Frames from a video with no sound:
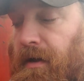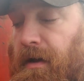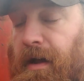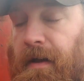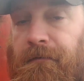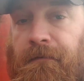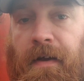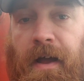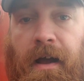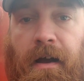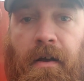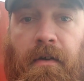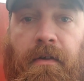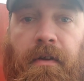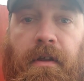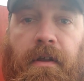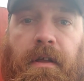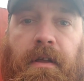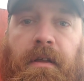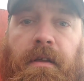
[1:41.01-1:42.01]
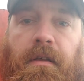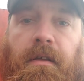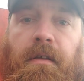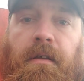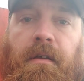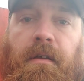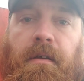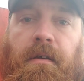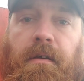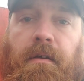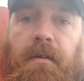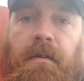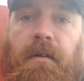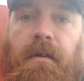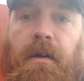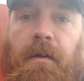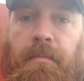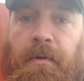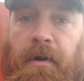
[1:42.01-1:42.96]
I found a